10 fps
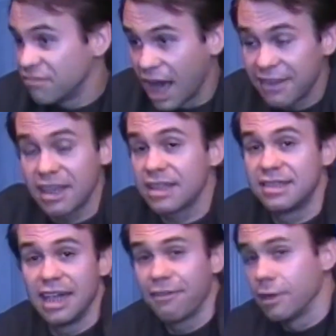I think it's
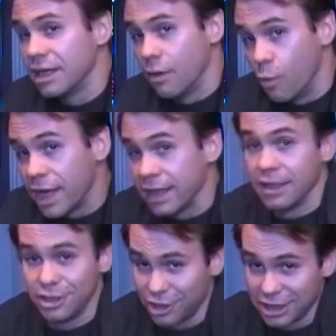definitely a win,
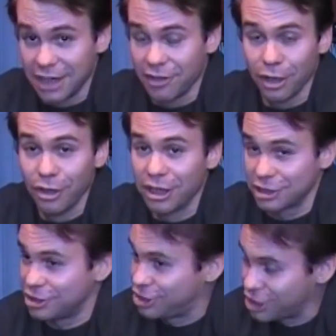and you should give it a
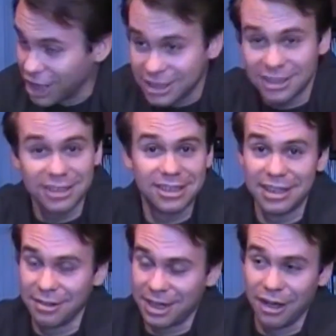look just to
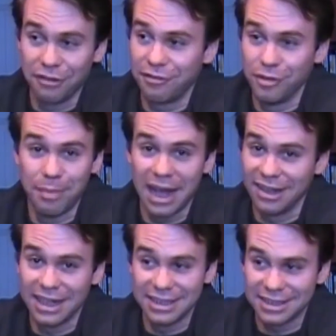see the kung fu
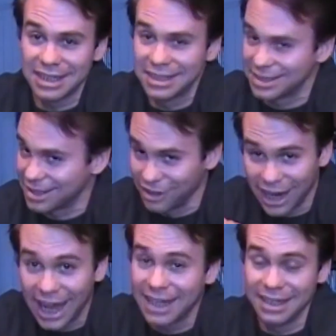ballet scenes. They're
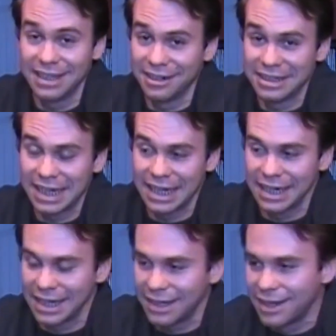highly entertaining.